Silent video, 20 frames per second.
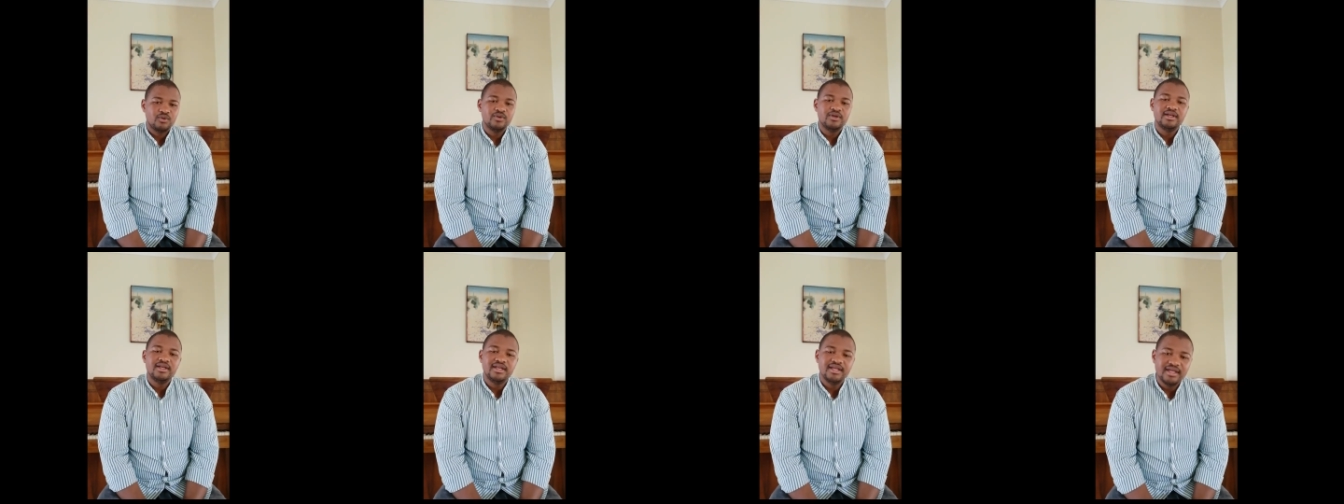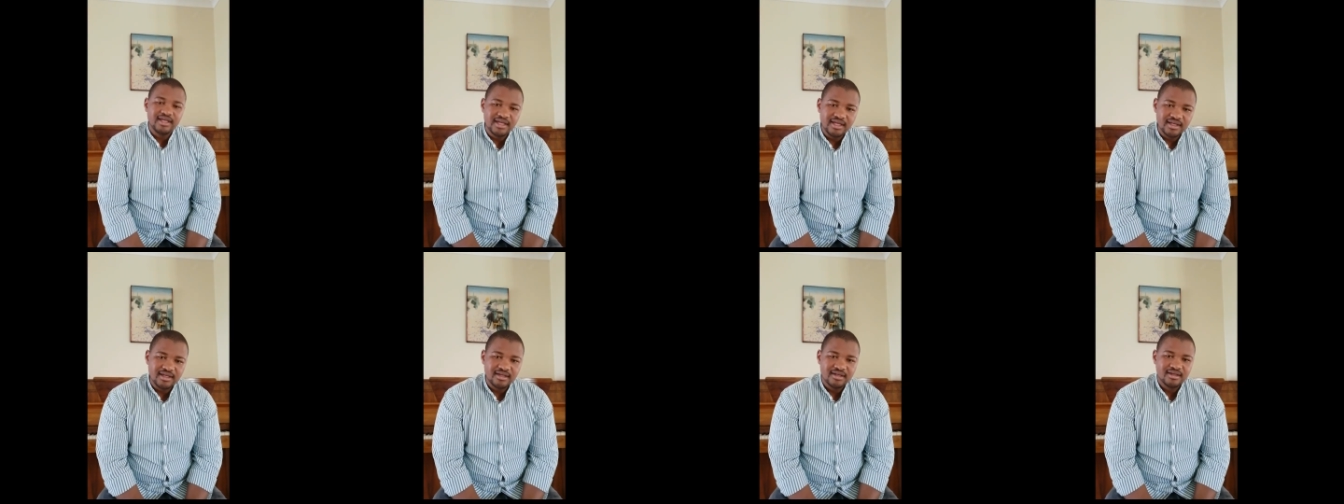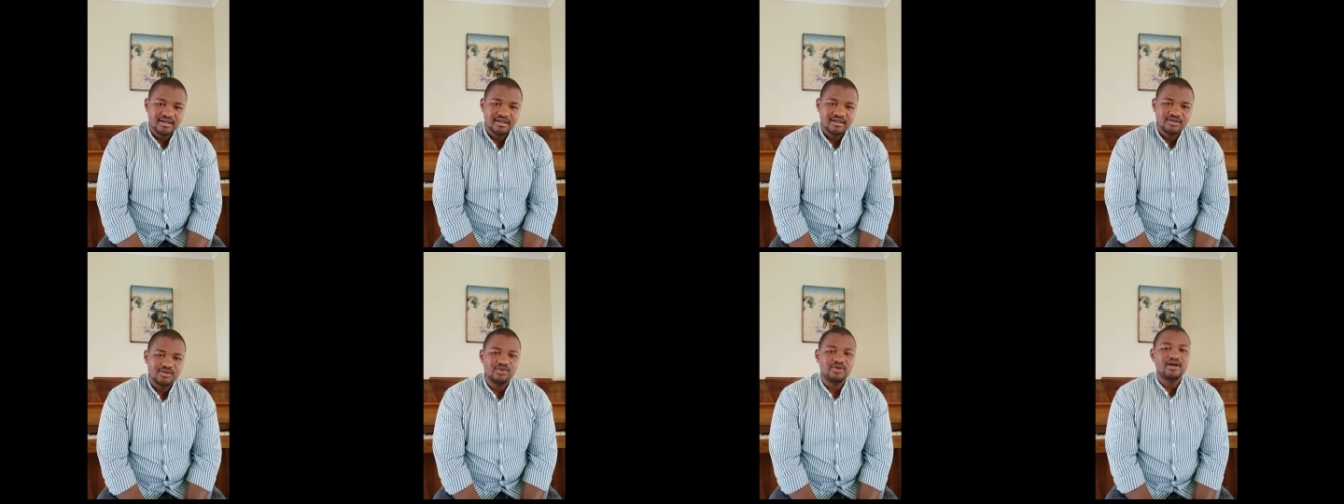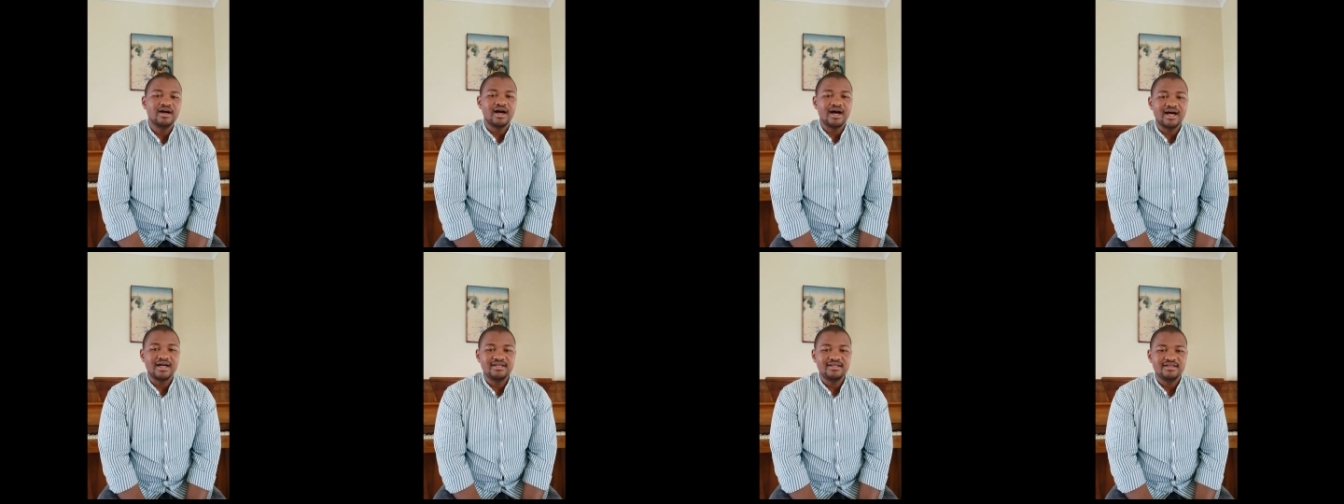We need to
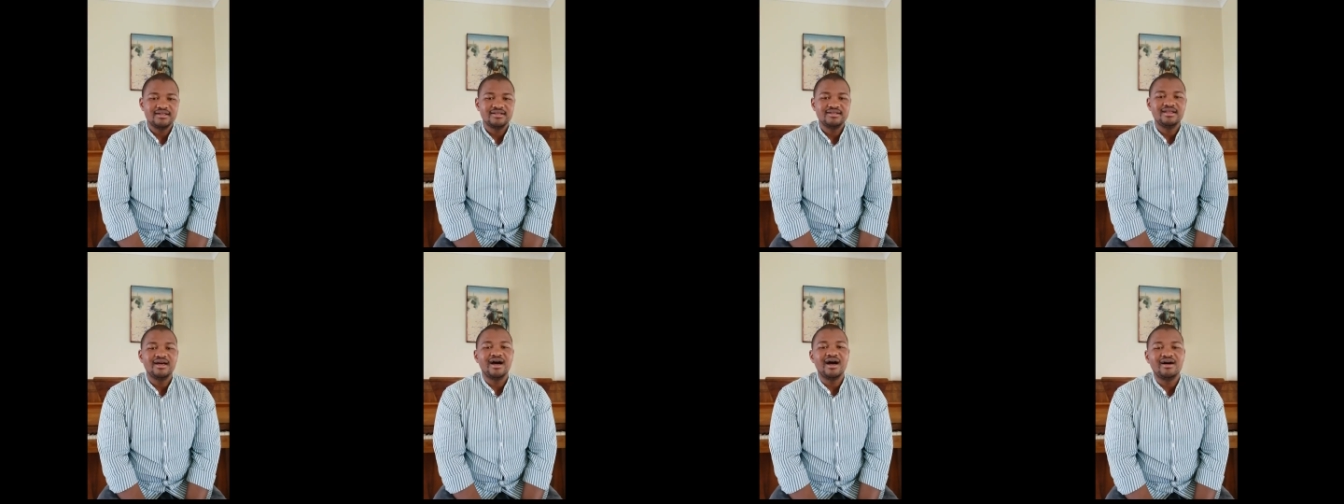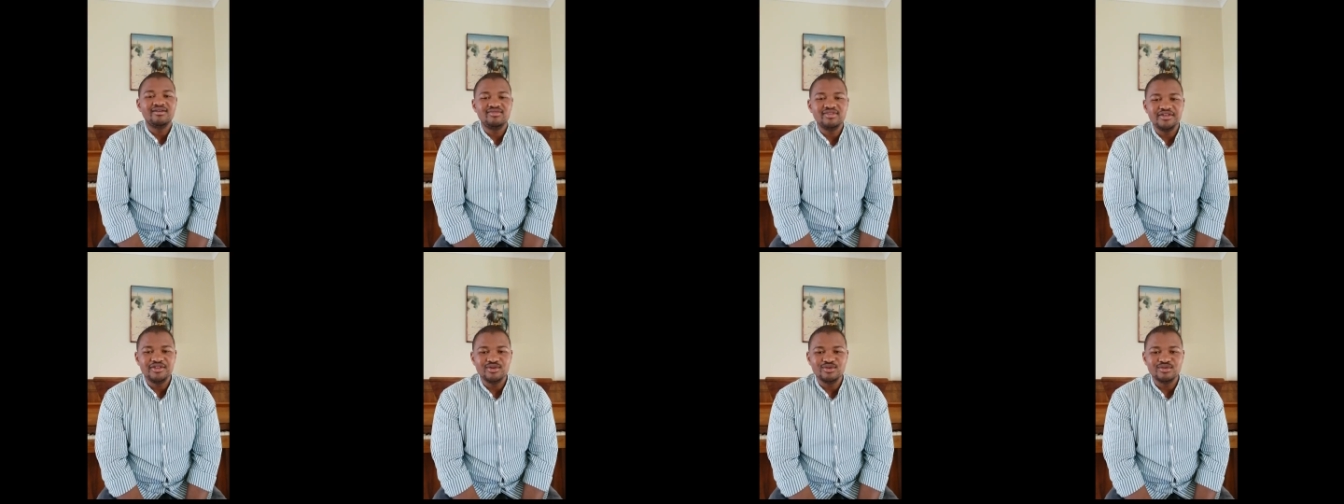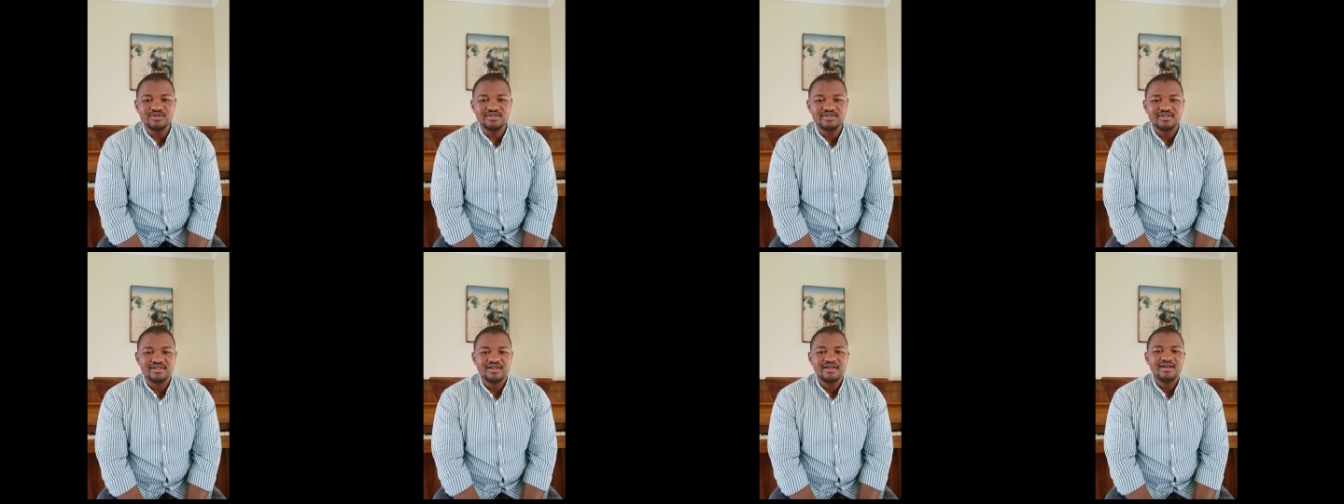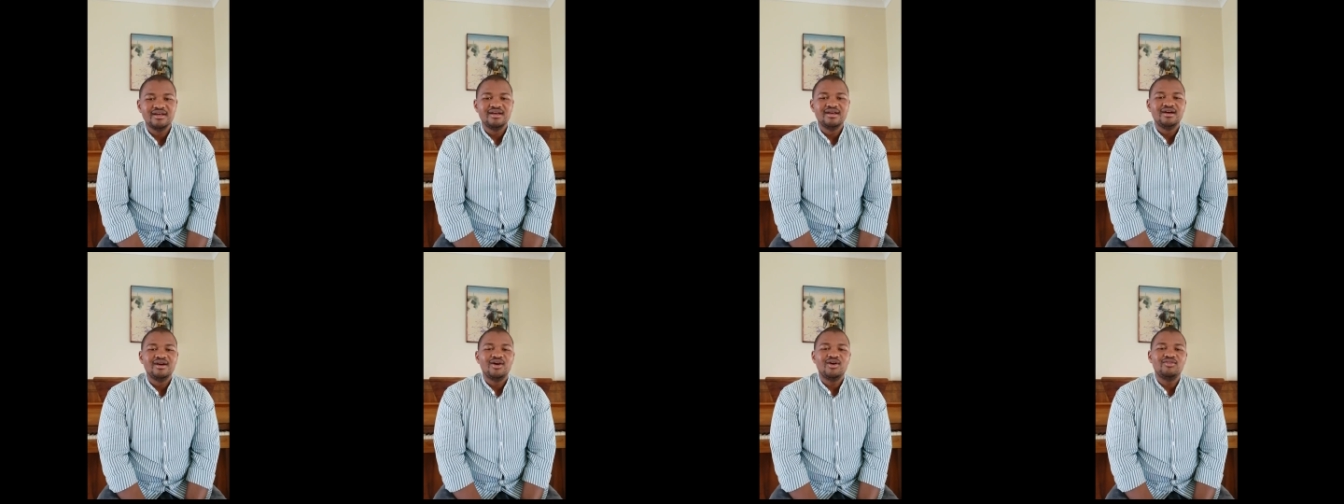guard the avenues
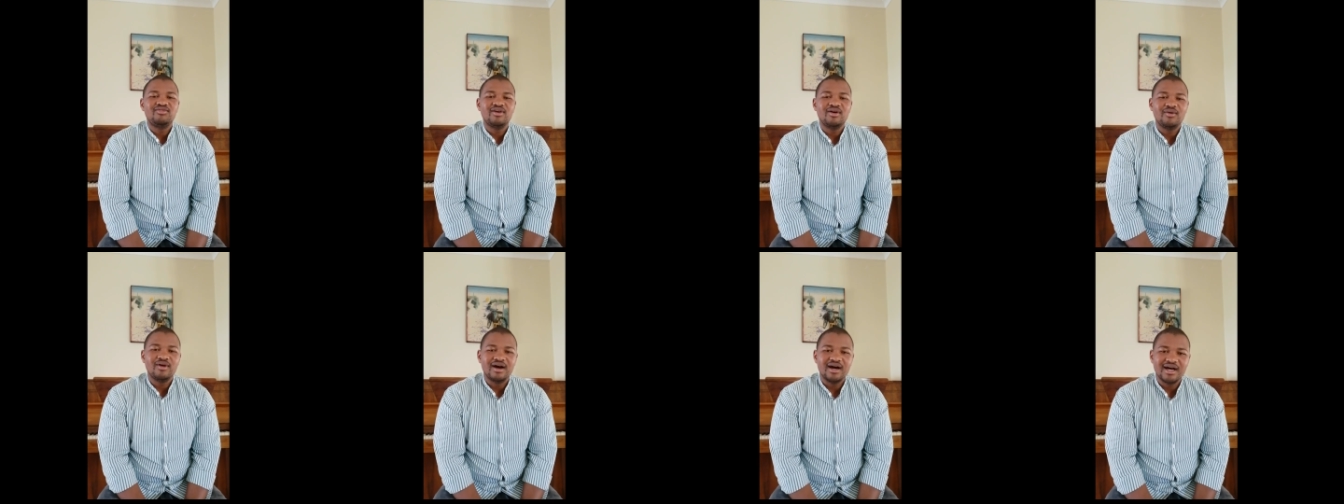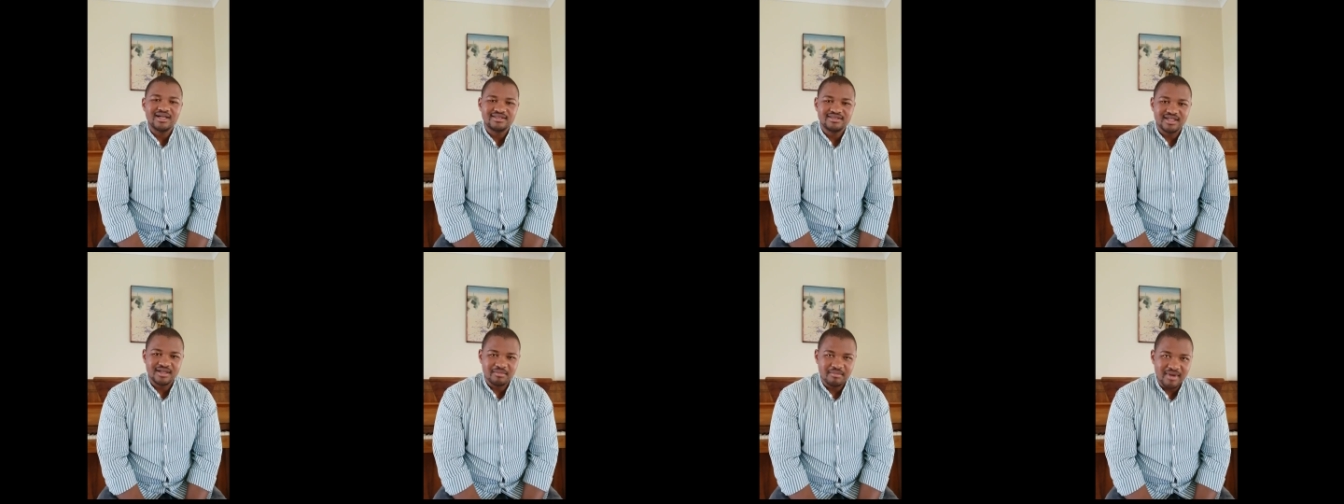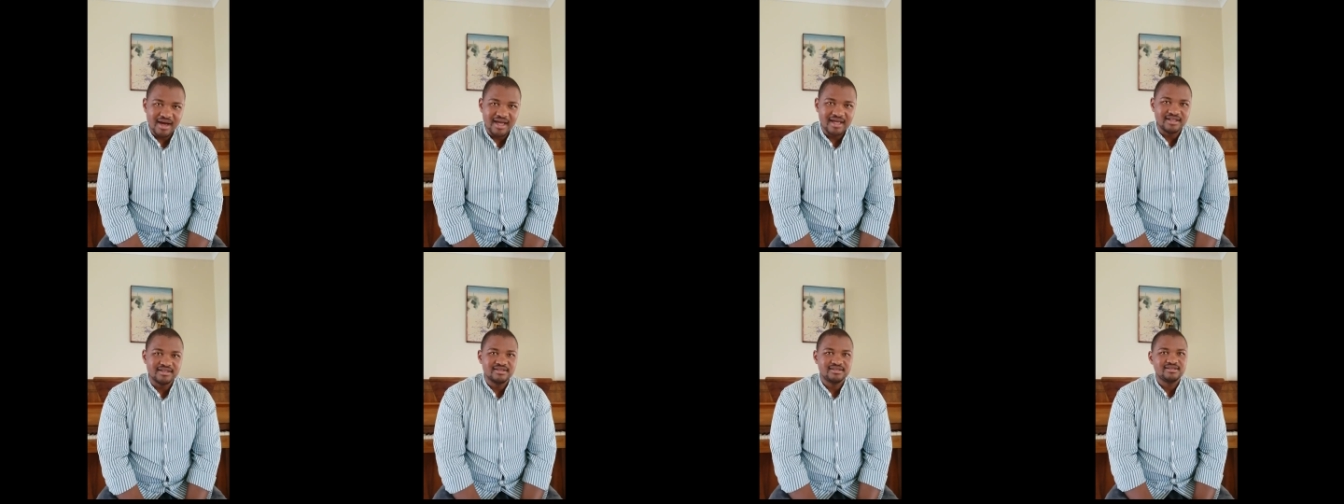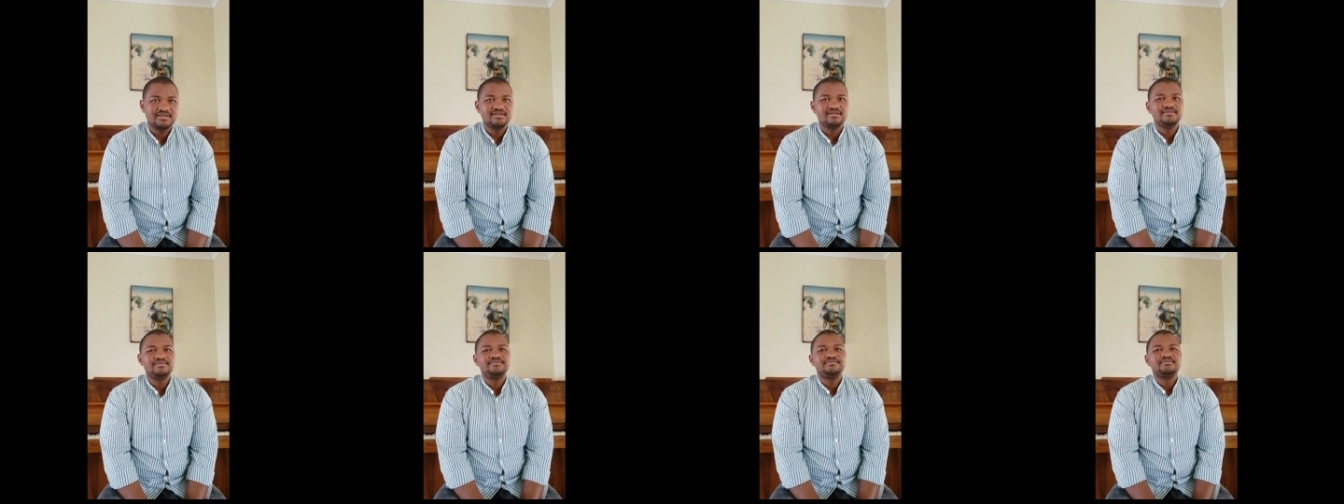of our hearts and
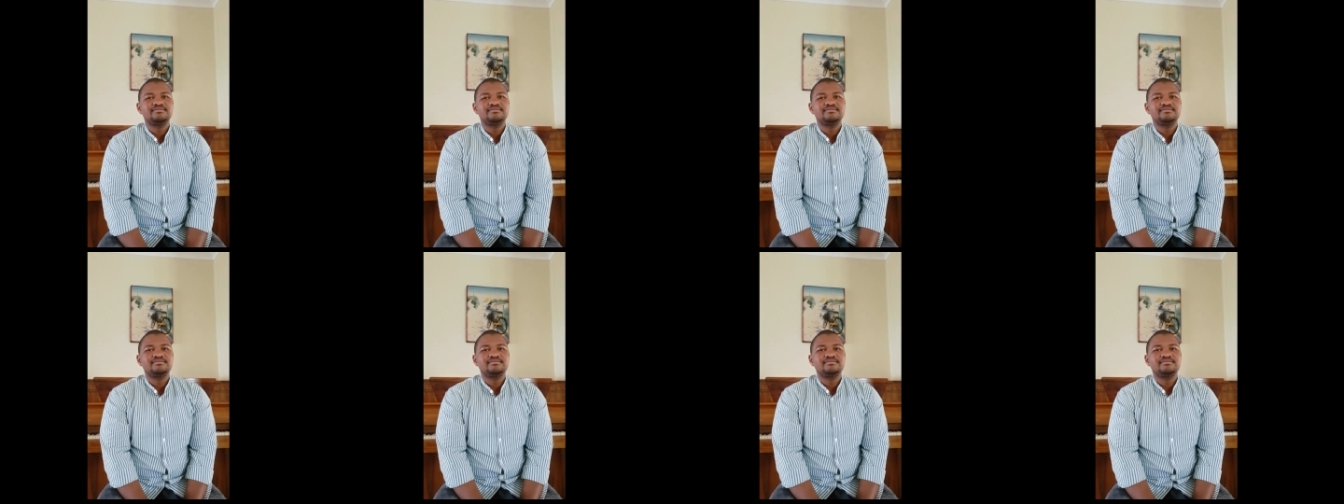minds.